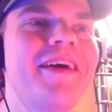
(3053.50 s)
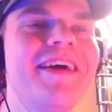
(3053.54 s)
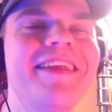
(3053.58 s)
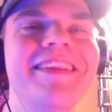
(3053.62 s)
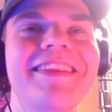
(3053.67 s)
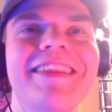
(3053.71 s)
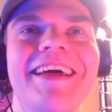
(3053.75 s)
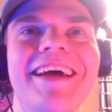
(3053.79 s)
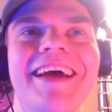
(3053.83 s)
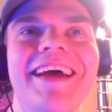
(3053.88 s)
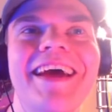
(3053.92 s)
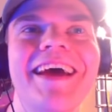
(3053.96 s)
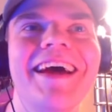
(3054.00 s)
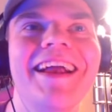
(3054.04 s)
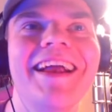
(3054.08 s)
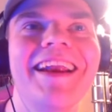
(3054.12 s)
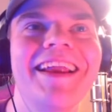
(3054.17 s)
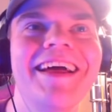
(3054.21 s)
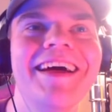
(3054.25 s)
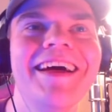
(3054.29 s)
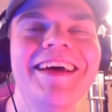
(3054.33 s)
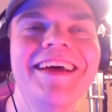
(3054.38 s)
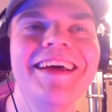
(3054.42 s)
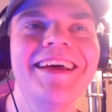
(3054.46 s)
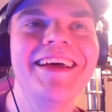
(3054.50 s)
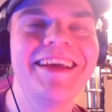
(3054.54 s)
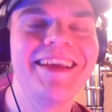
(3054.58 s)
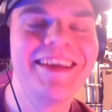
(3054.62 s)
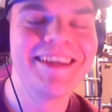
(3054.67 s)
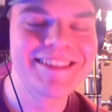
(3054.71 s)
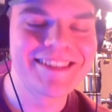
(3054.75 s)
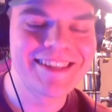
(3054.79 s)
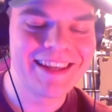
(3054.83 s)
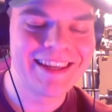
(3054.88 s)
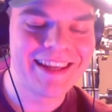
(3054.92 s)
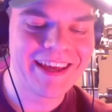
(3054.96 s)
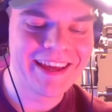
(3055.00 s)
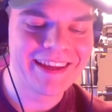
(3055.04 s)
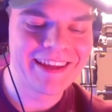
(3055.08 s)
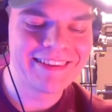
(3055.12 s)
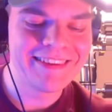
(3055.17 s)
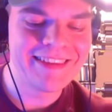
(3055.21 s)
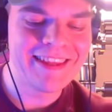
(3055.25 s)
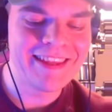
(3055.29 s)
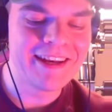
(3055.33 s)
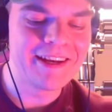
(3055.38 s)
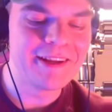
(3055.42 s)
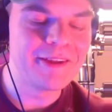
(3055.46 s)
in the hell is like a
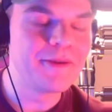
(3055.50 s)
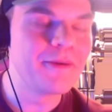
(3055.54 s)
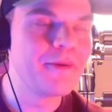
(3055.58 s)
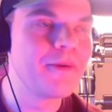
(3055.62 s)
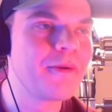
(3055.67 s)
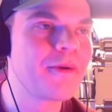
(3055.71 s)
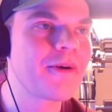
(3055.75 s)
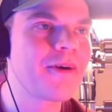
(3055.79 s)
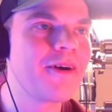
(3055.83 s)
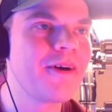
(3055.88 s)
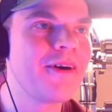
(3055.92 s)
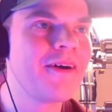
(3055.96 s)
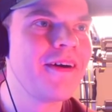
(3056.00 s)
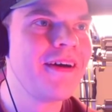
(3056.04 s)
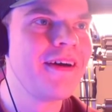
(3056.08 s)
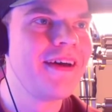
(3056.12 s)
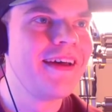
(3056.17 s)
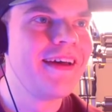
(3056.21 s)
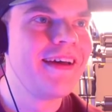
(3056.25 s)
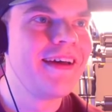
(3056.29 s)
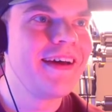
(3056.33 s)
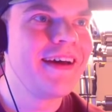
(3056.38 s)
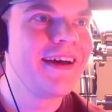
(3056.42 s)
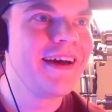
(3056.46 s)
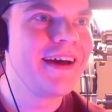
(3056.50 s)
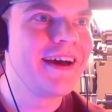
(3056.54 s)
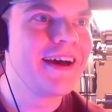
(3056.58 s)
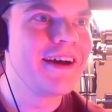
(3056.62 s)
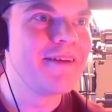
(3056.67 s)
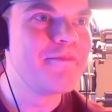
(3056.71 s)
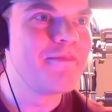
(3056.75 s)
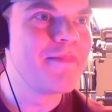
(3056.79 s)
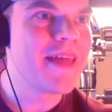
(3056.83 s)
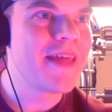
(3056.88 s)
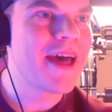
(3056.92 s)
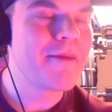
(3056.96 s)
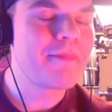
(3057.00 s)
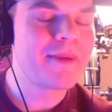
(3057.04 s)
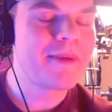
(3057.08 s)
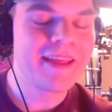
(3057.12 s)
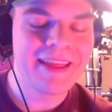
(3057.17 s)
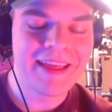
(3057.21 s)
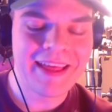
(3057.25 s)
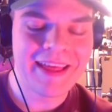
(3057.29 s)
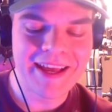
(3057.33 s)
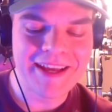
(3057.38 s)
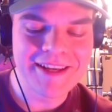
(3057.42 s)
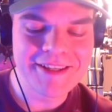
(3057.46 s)
10 euro
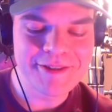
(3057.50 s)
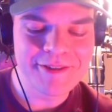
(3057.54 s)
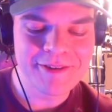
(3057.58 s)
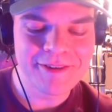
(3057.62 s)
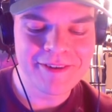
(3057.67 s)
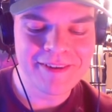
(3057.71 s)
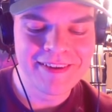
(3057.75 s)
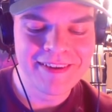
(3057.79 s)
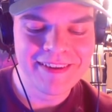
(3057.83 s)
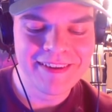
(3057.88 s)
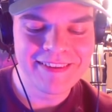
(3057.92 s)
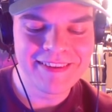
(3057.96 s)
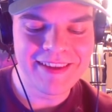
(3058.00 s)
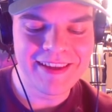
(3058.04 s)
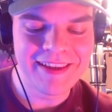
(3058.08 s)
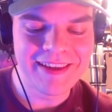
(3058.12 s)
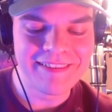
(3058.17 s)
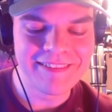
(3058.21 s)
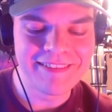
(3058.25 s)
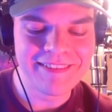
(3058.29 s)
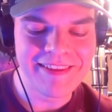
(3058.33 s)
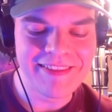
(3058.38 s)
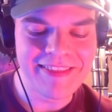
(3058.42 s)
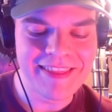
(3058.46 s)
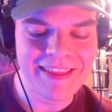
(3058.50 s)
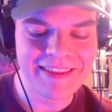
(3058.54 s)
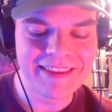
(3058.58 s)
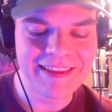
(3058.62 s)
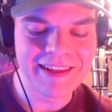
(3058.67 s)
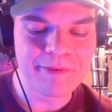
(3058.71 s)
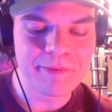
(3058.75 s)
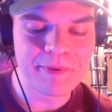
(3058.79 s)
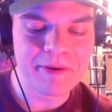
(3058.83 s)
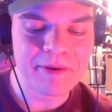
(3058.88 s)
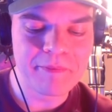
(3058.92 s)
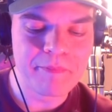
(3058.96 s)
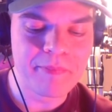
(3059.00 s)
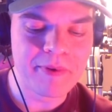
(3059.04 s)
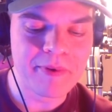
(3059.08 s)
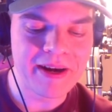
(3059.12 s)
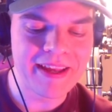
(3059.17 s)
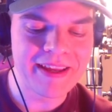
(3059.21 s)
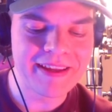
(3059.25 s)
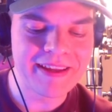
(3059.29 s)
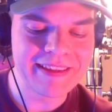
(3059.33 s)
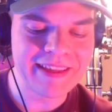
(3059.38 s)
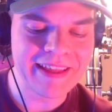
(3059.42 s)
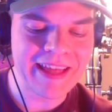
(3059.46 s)
application then the thing that will break the